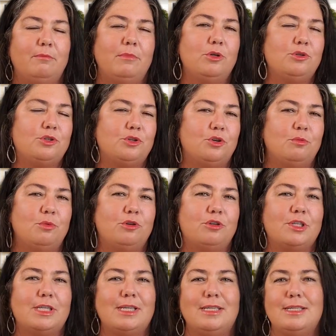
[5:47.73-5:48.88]
most
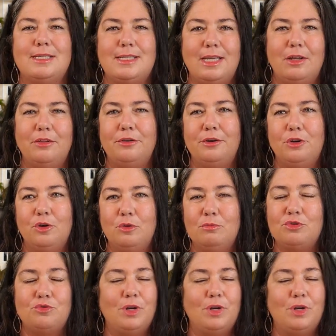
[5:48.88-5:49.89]
homeowners can sell their homes